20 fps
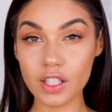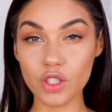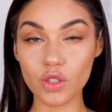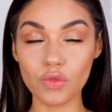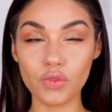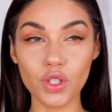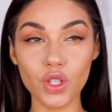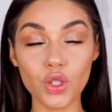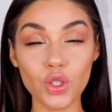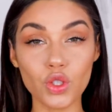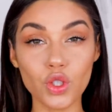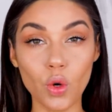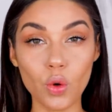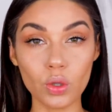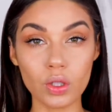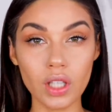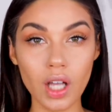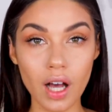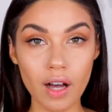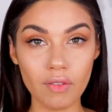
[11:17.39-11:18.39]
So if you
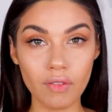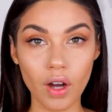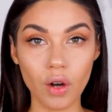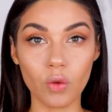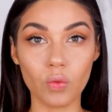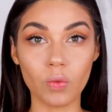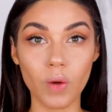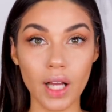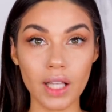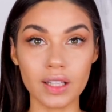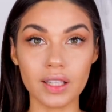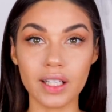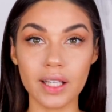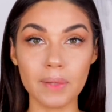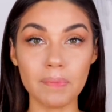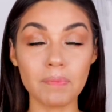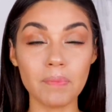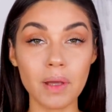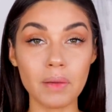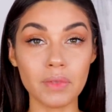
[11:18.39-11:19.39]
don't love a red
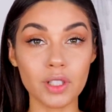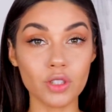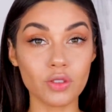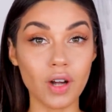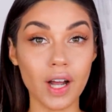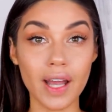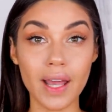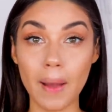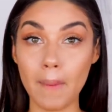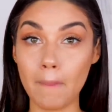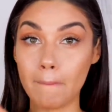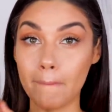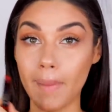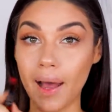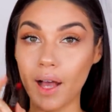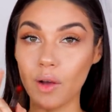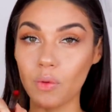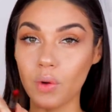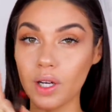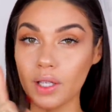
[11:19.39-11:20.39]
lip, maybe try a
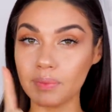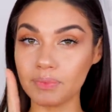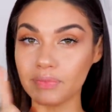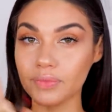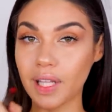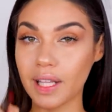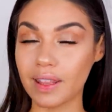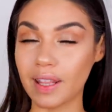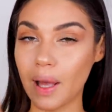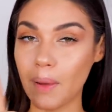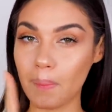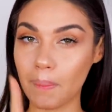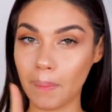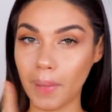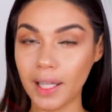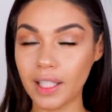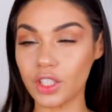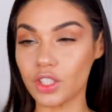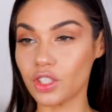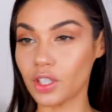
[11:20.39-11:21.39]
matte one and that
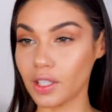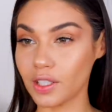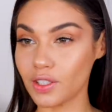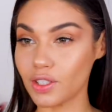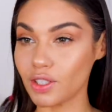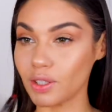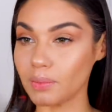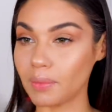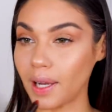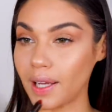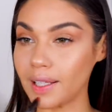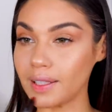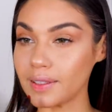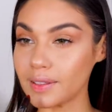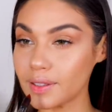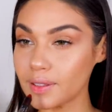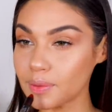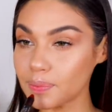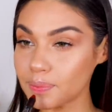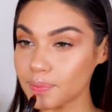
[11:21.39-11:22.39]
might change your
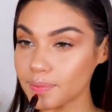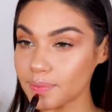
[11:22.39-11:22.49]
mind.